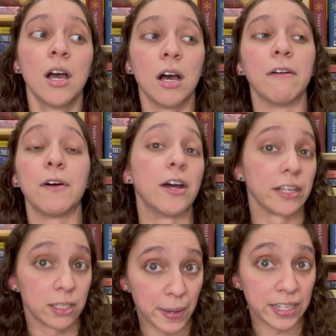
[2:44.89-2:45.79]
of
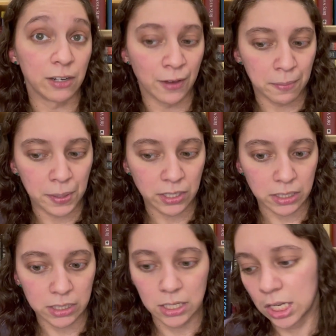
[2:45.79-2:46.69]
unexpected vet
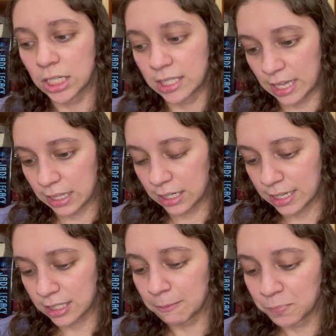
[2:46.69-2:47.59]
bills, to say the
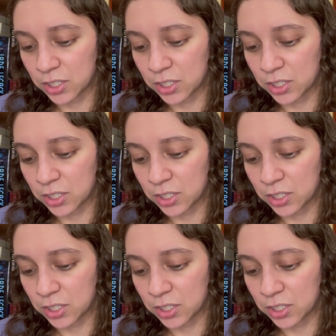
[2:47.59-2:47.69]
least.